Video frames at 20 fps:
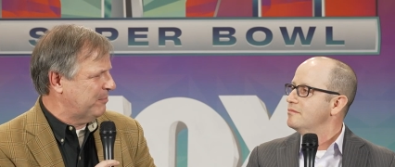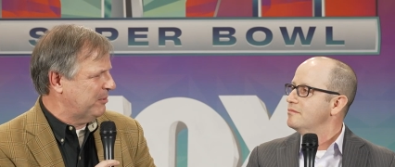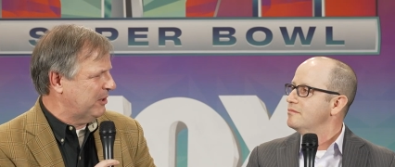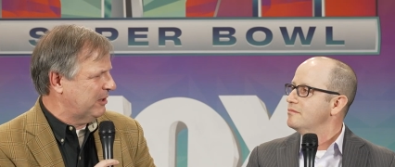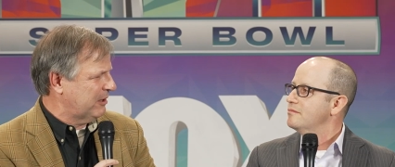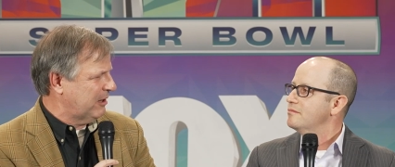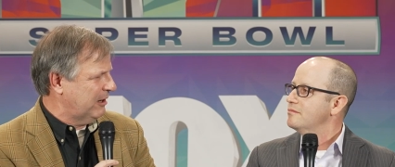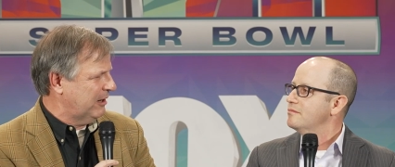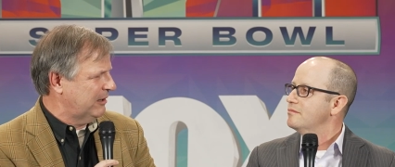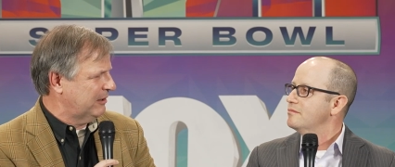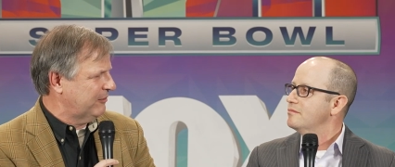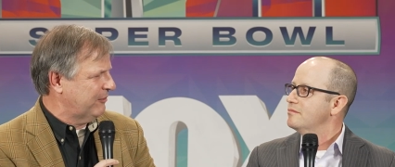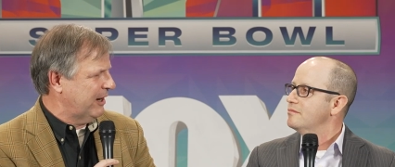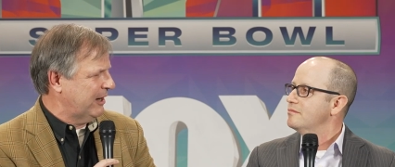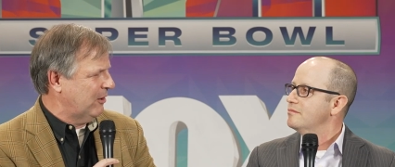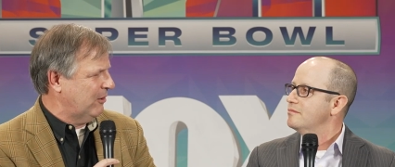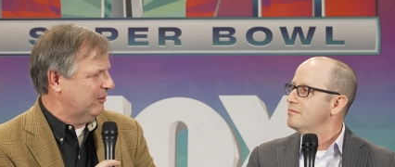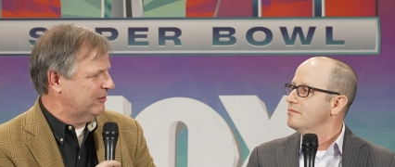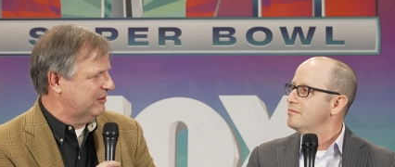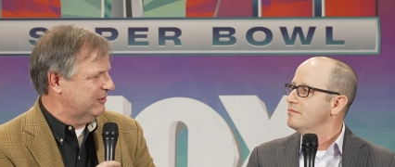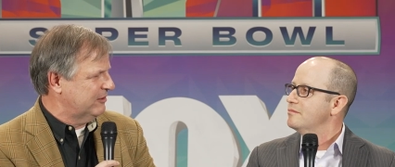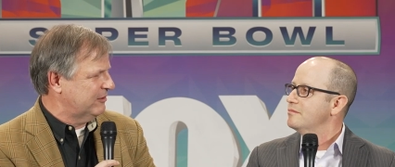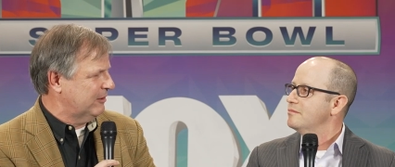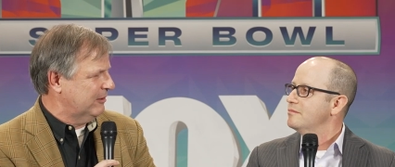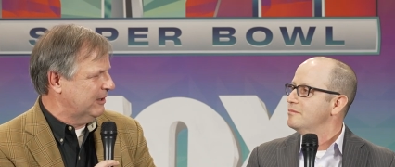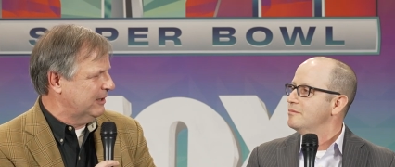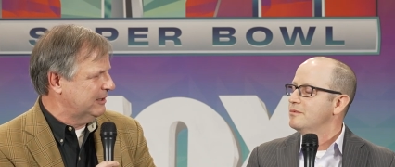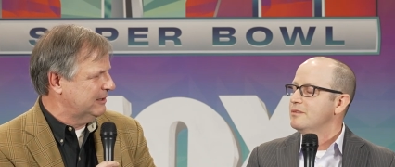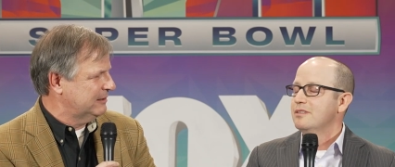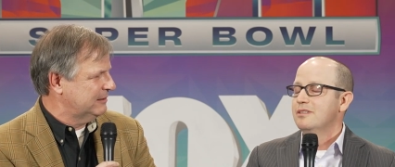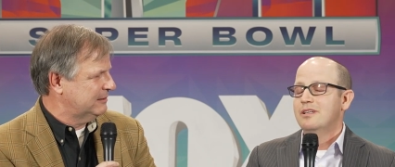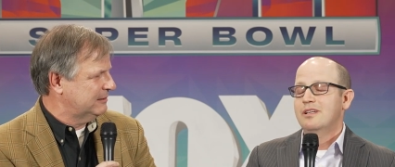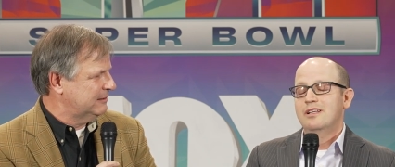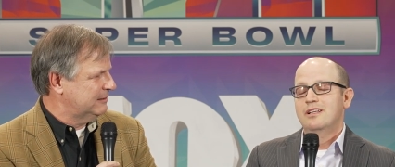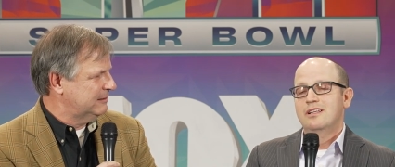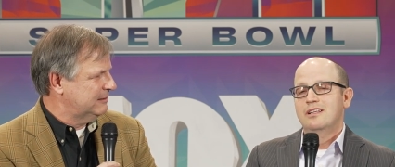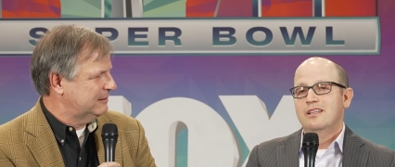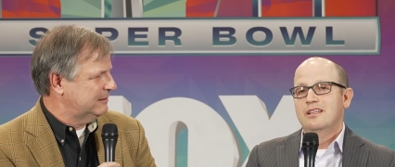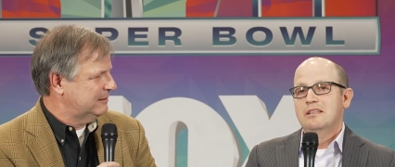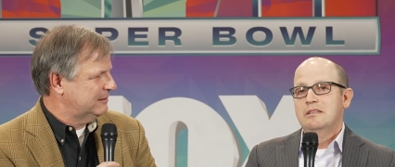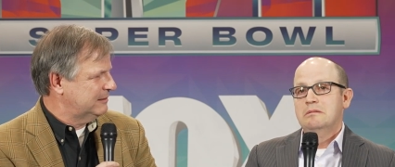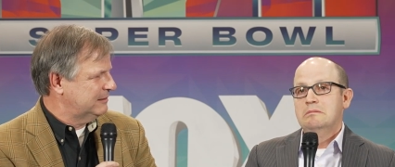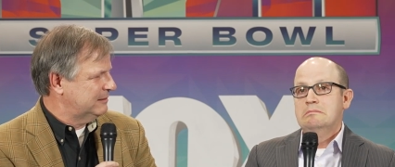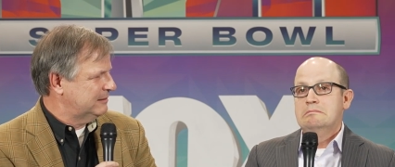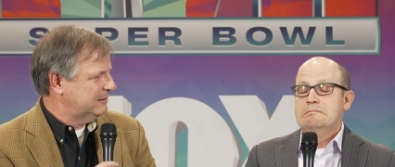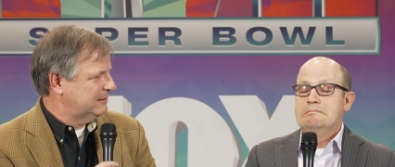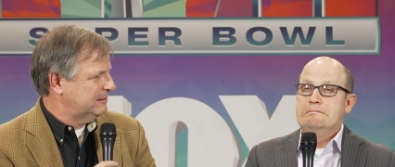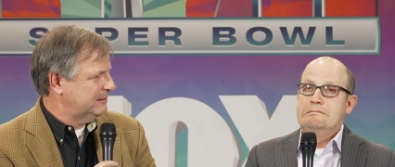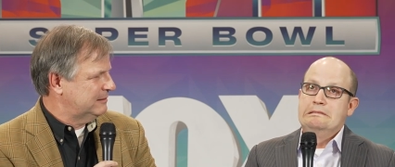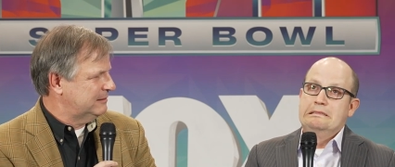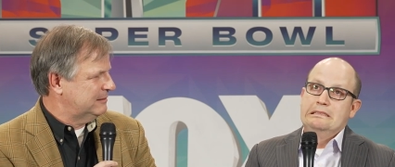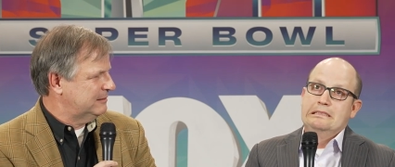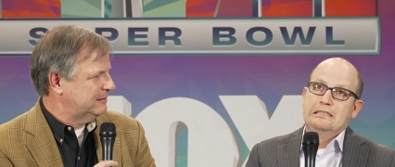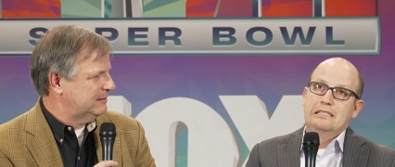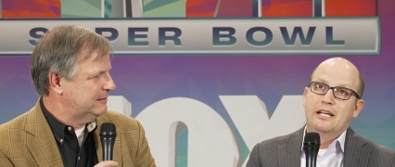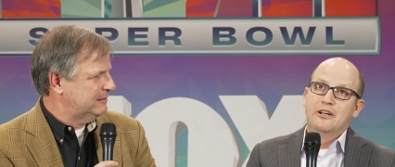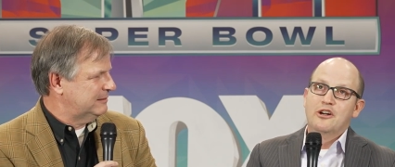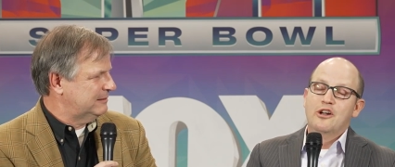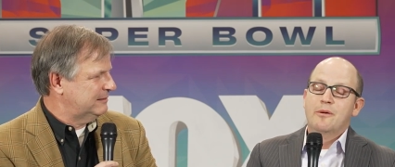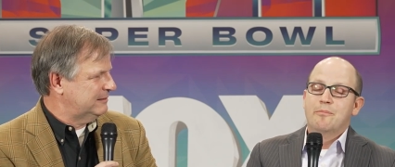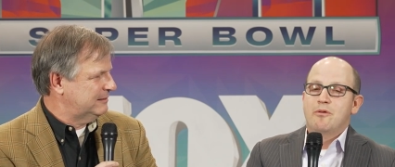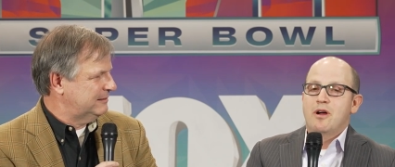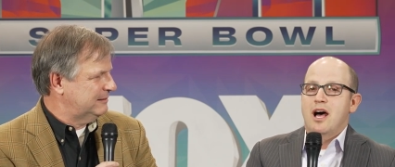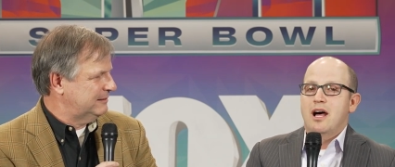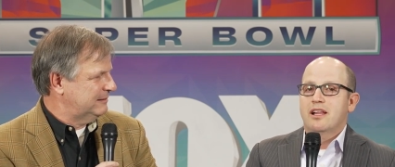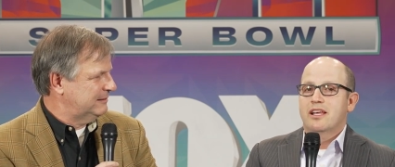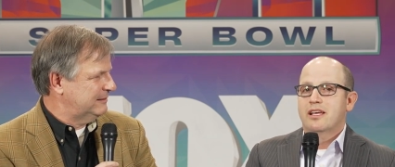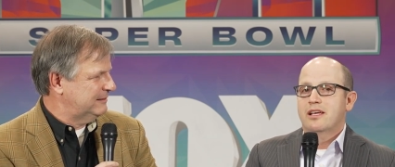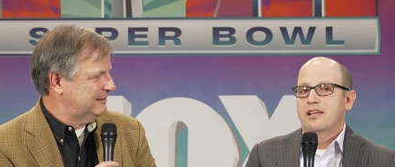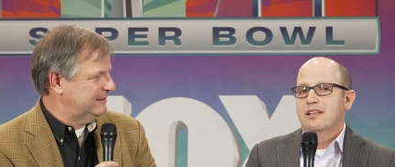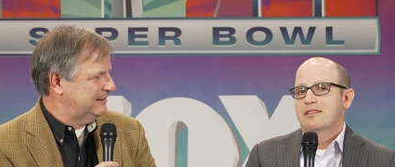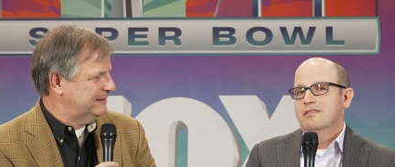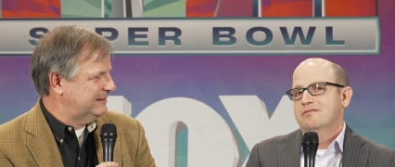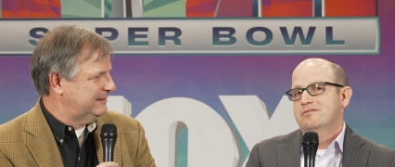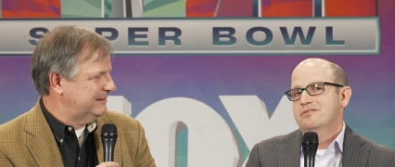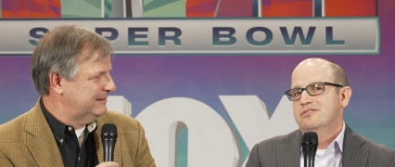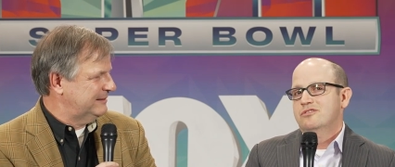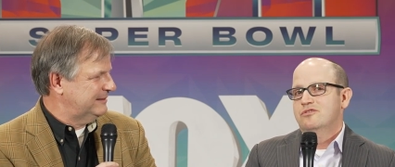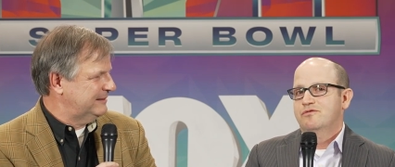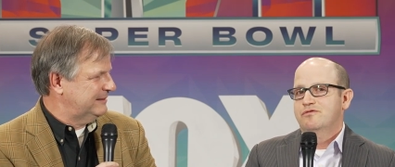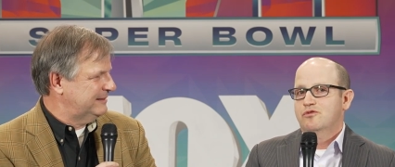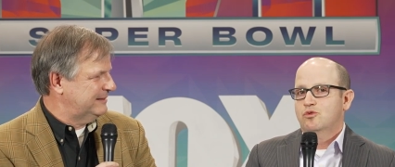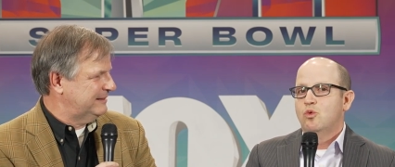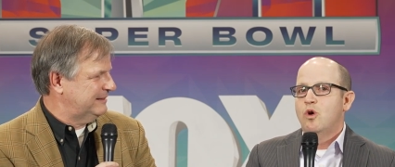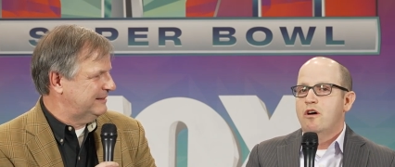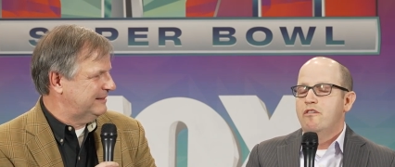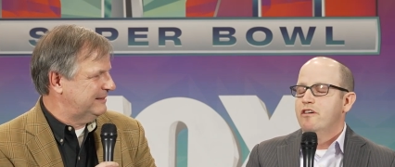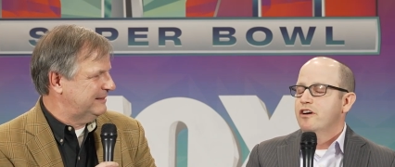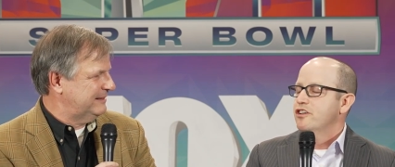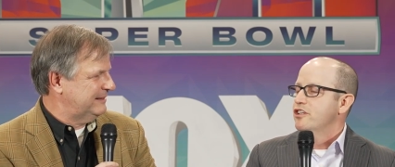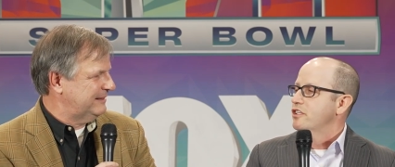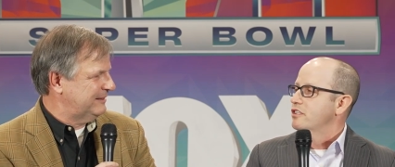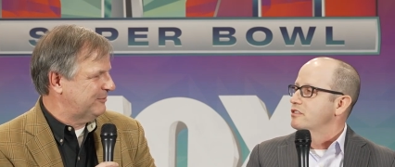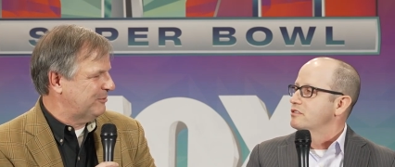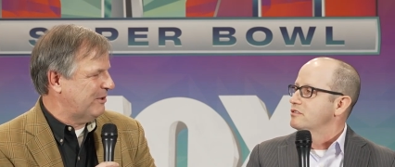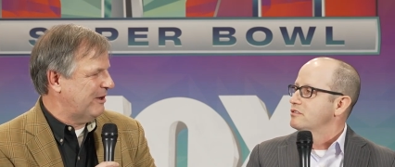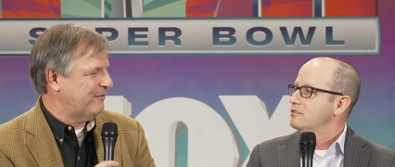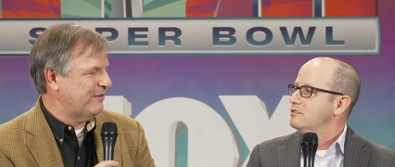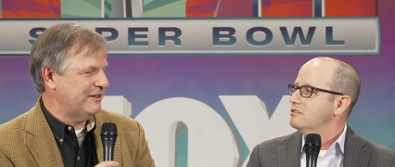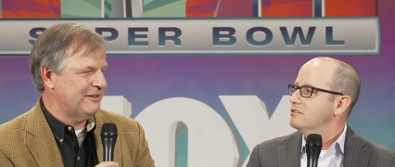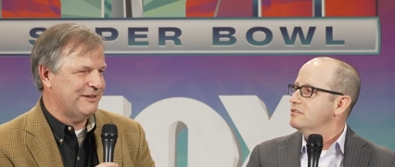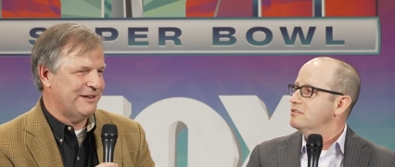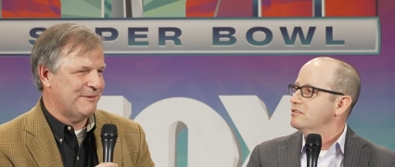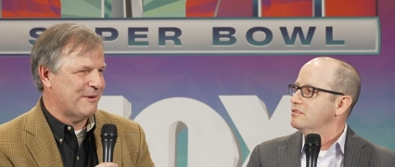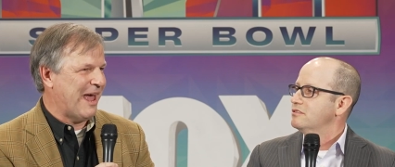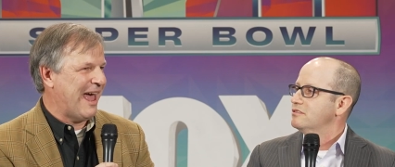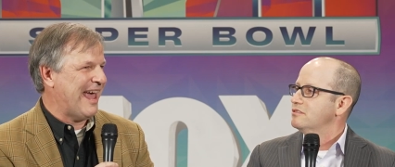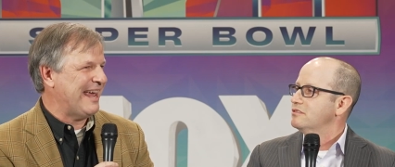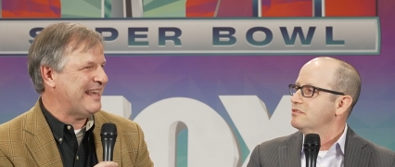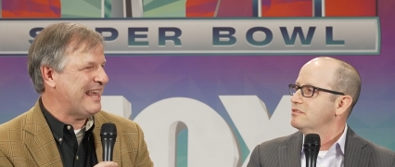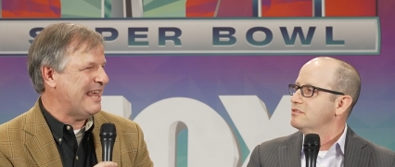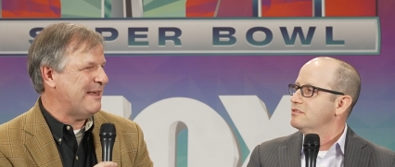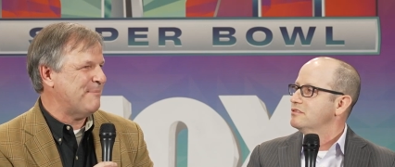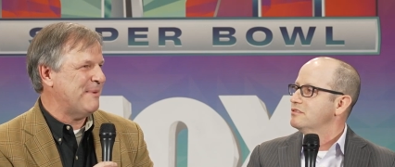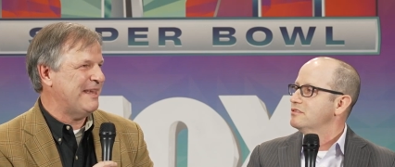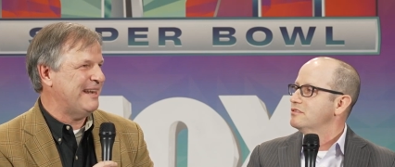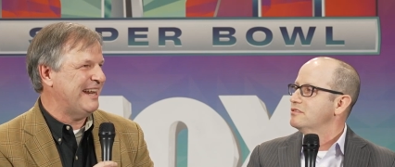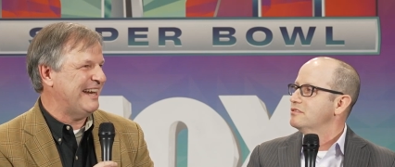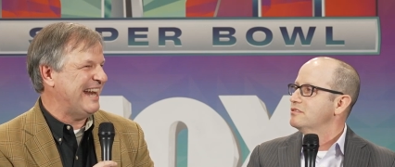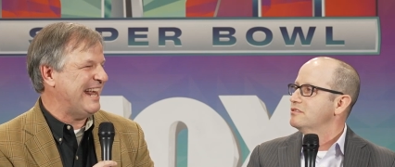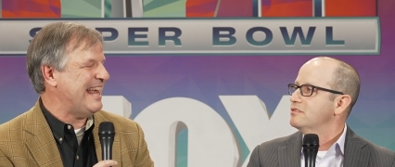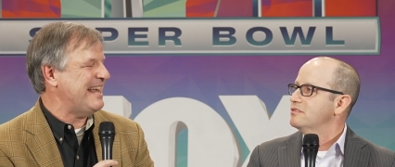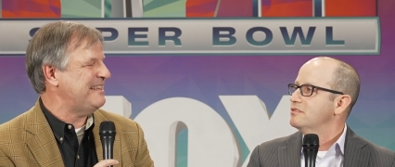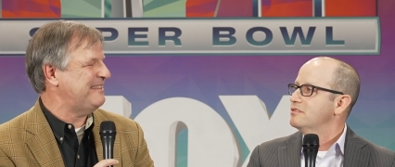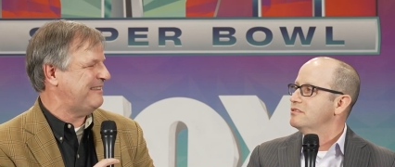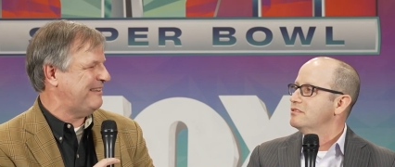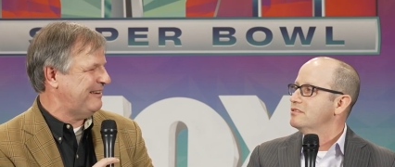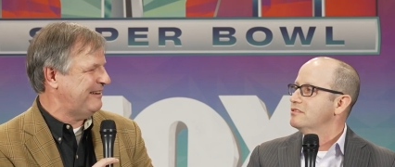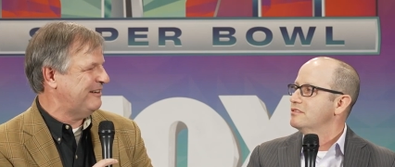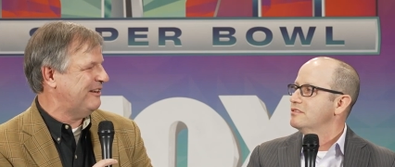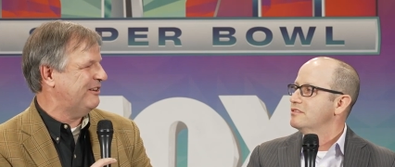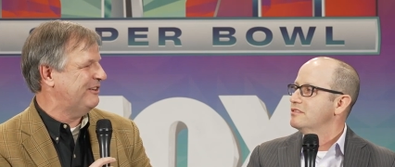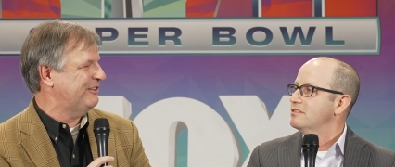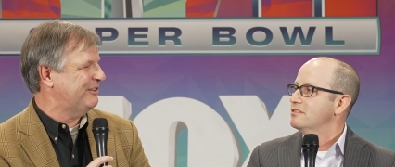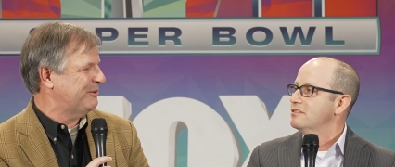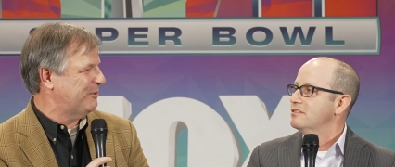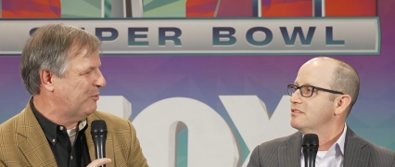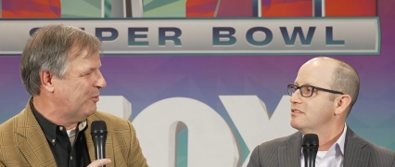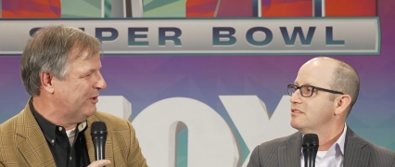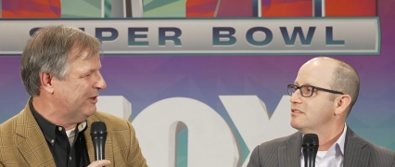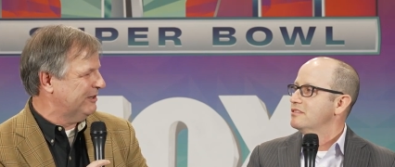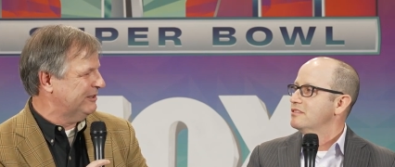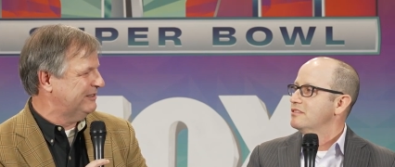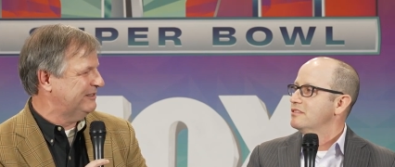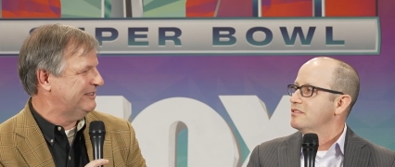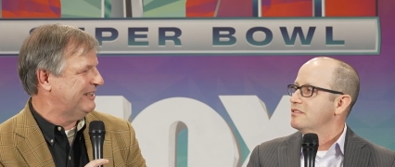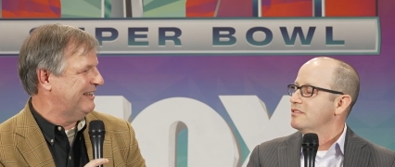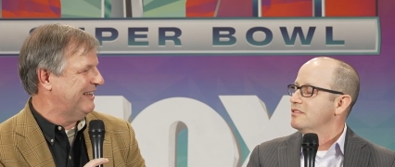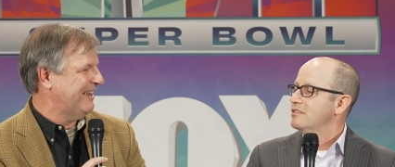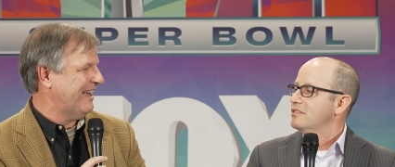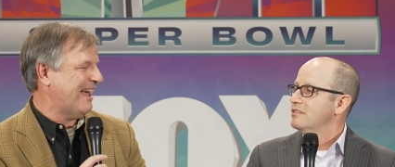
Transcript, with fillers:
Speaker 1: Burkhardt, Greg Olsen story? Well, I don't know, probably 1200. 1200. I came in at 1800 words.